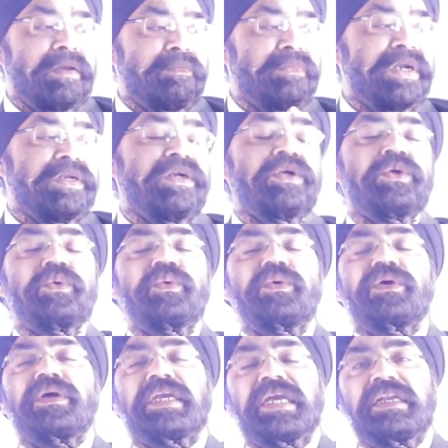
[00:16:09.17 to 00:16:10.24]
better
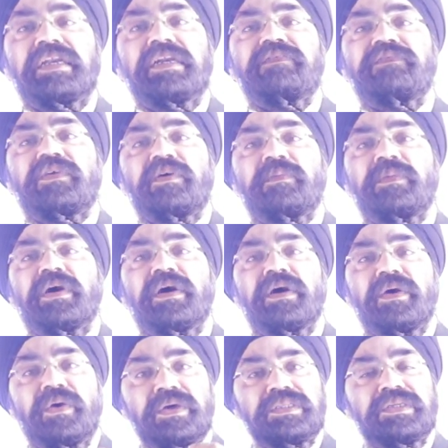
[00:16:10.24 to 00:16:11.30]
to get it from an
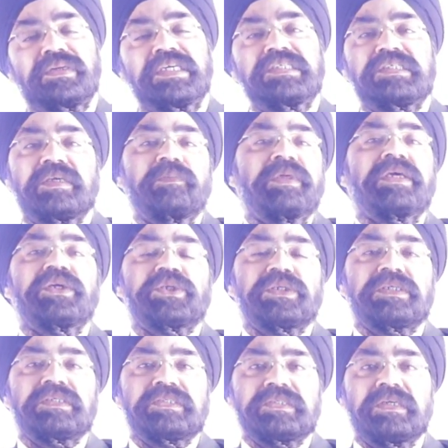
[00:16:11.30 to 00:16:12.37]
authorized immigration
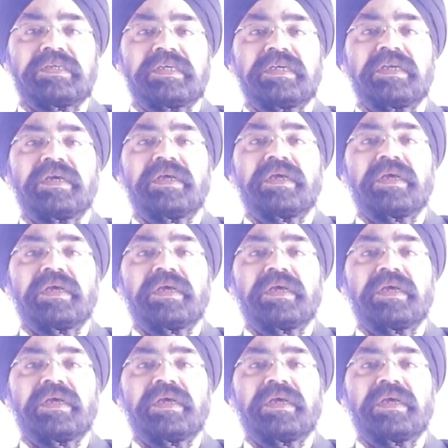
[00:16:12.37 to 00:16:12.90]
consultant,